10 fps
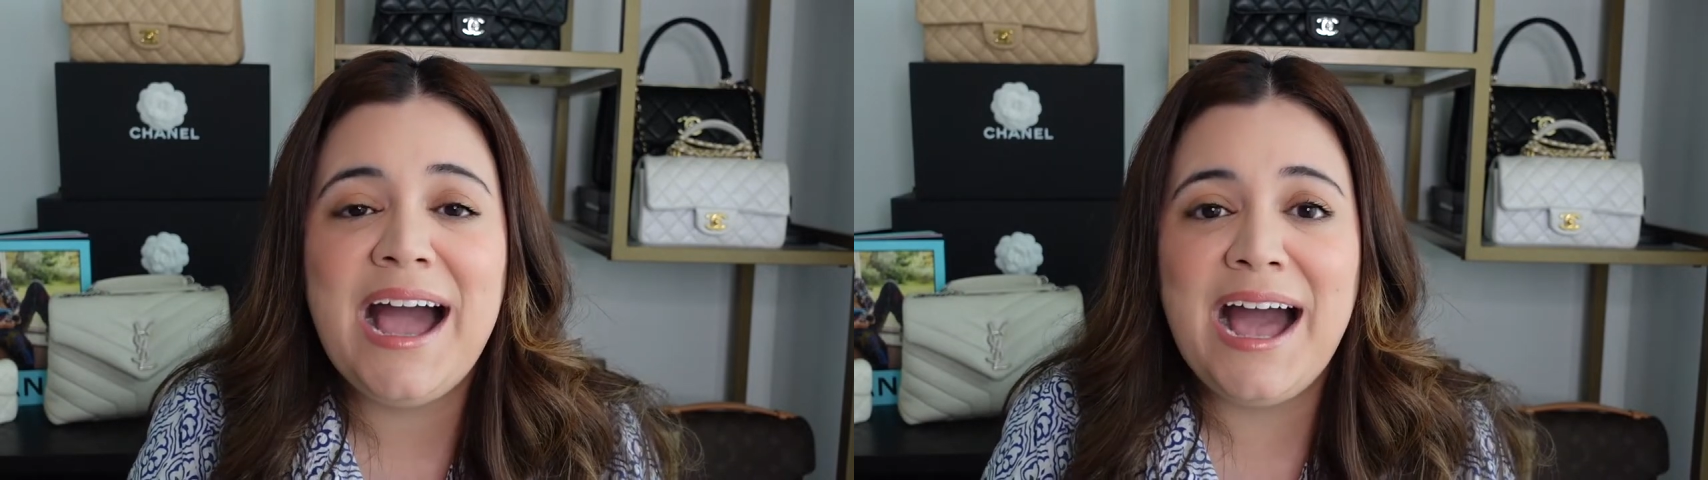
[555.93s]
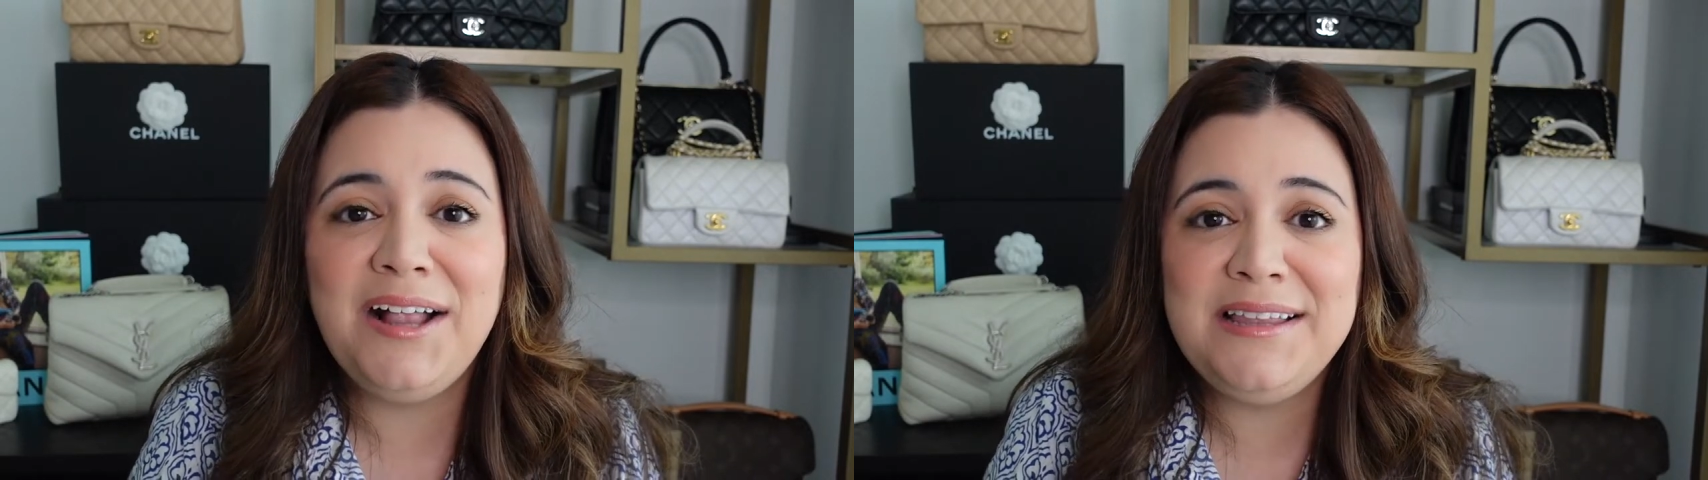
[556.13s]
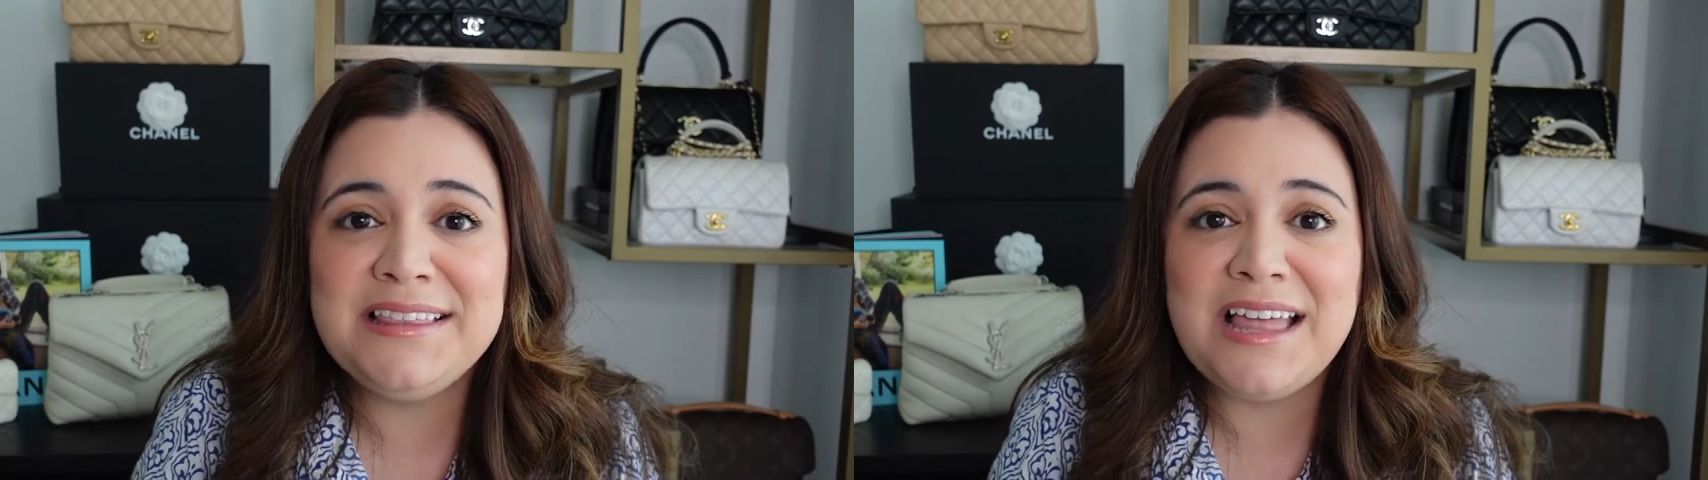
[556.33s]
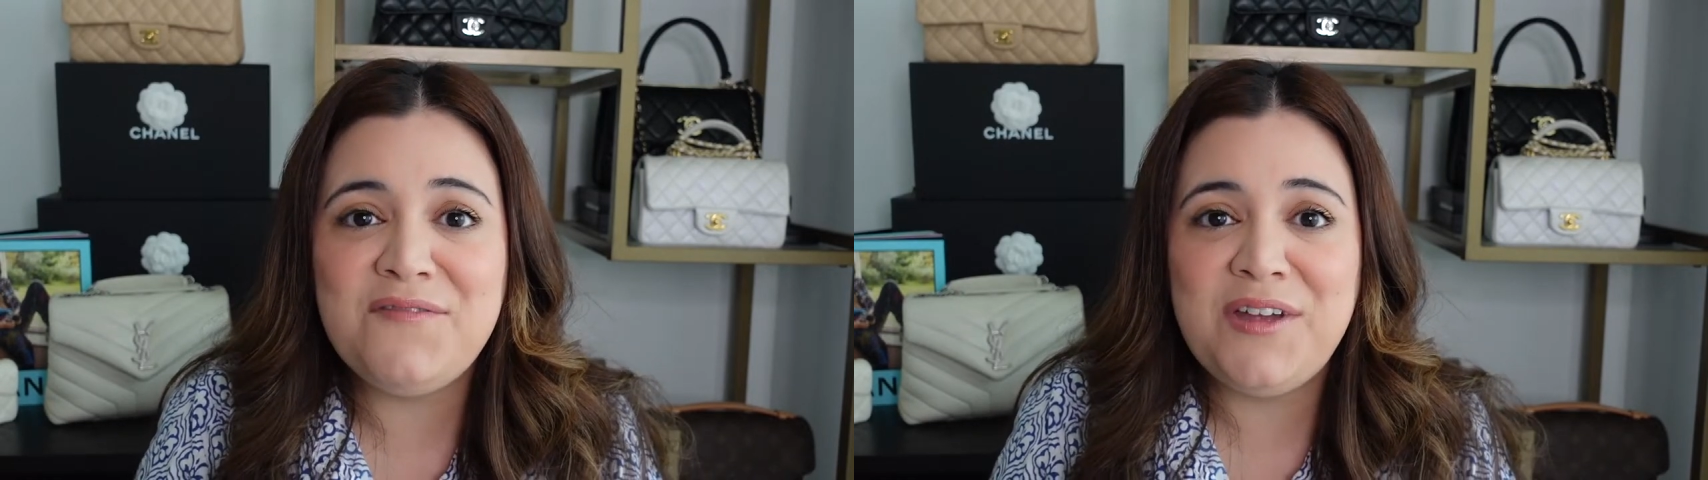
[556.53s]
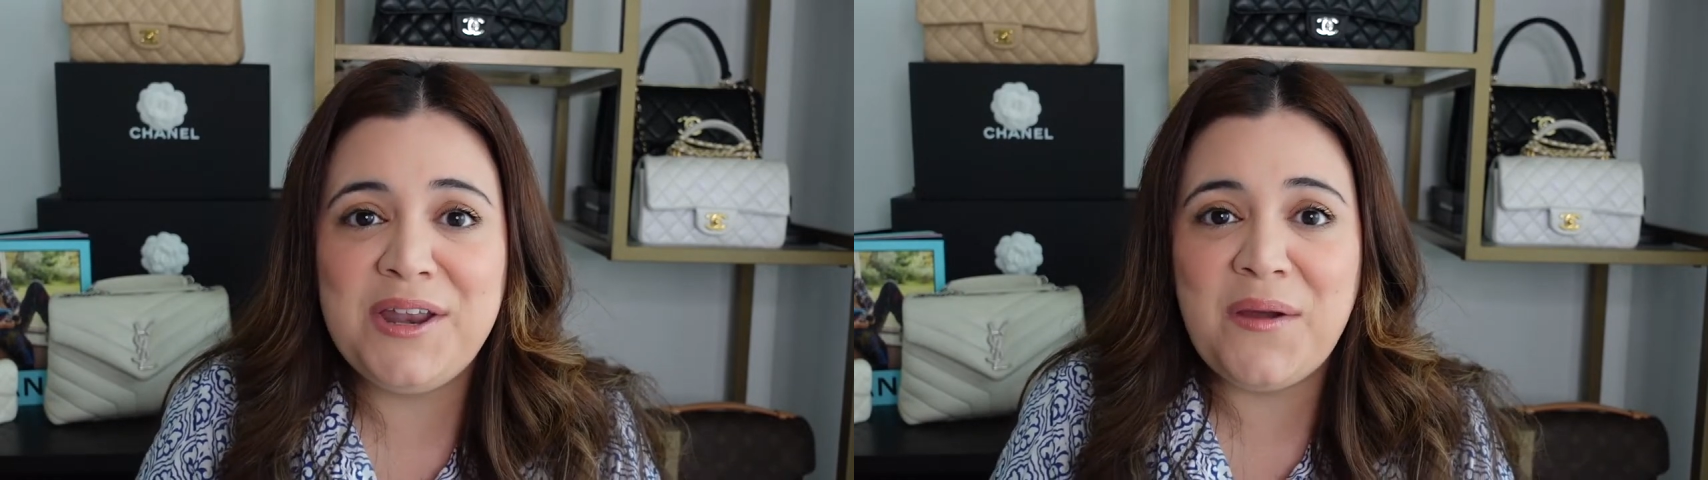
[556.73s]
I'll link
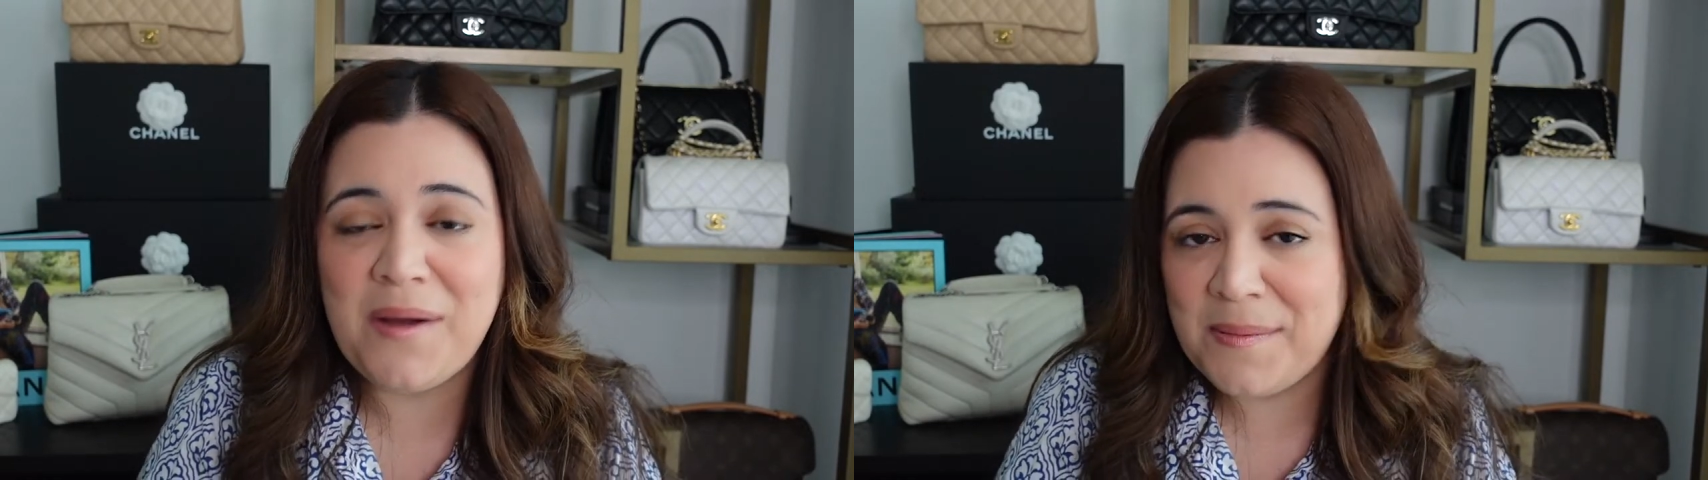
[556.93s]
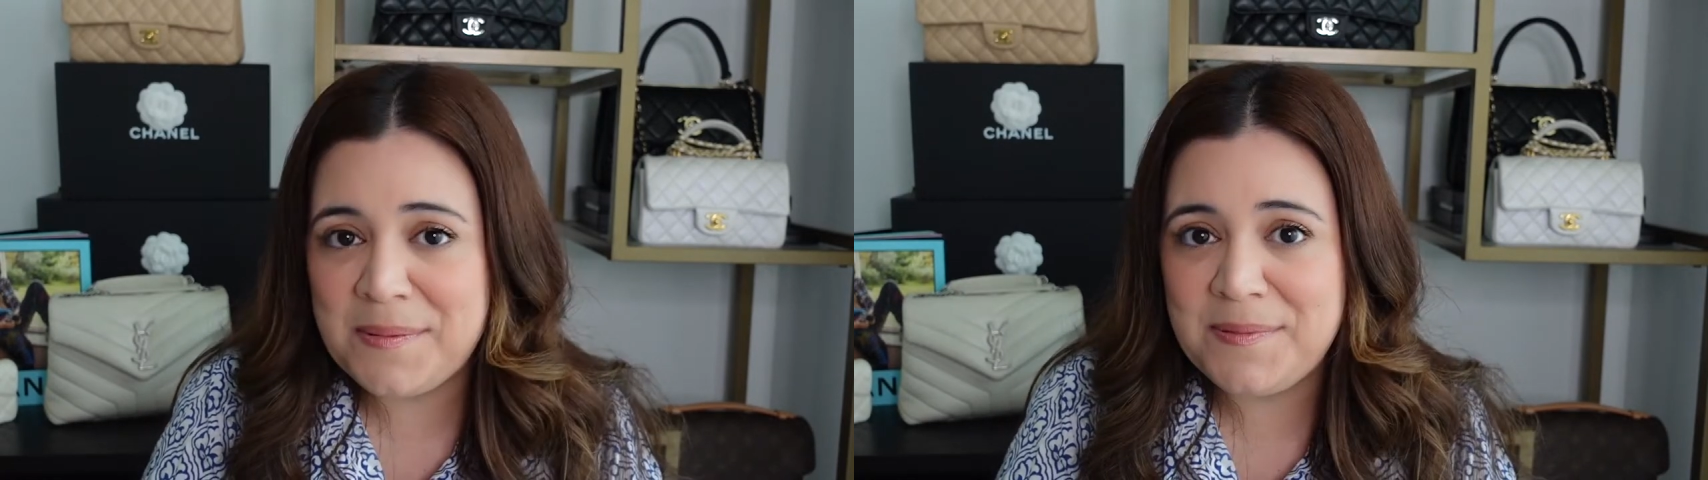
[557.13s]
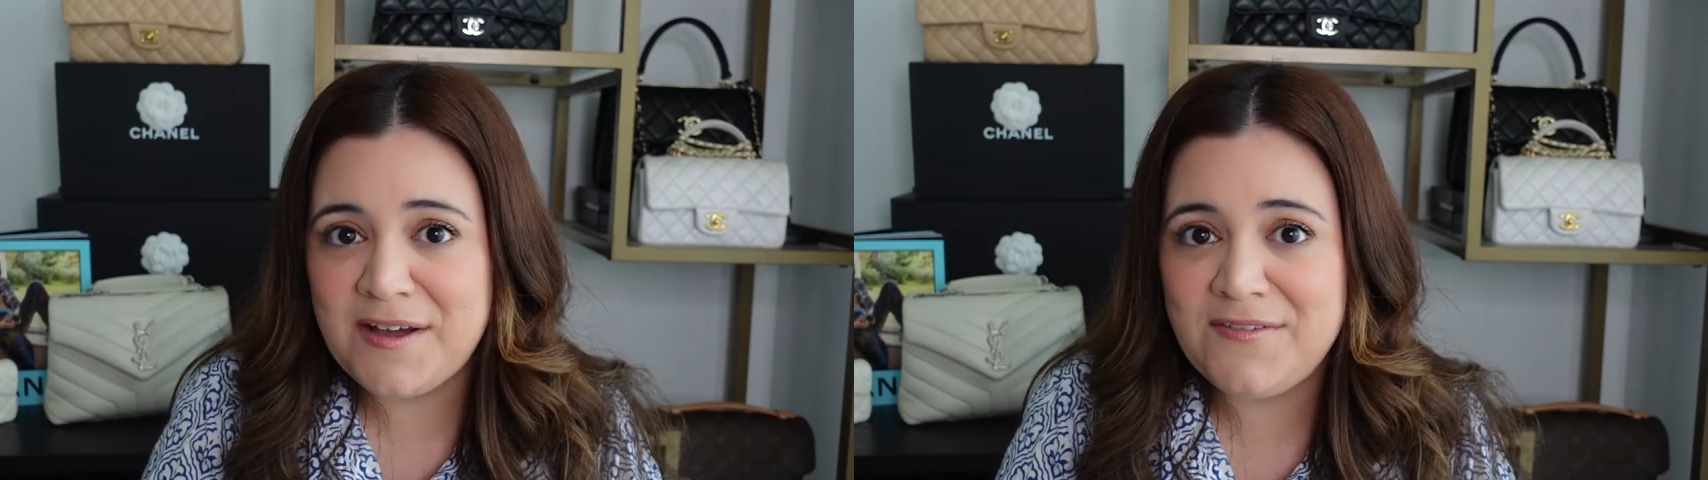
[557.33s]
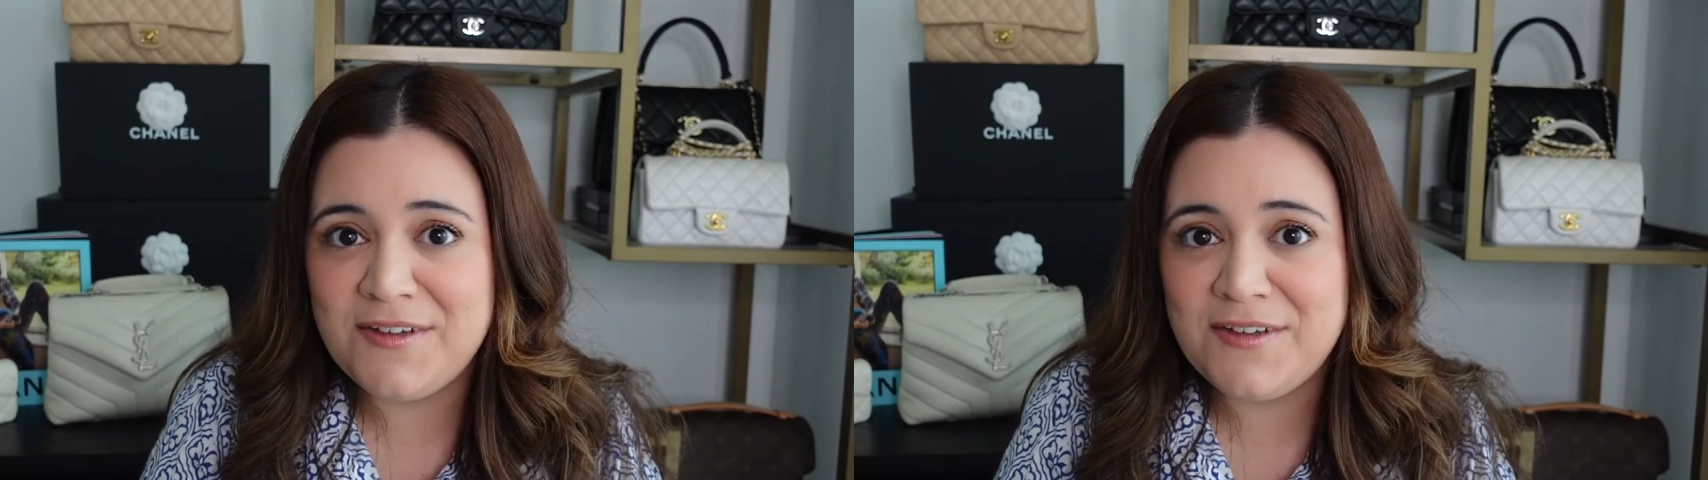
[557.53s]
that video up above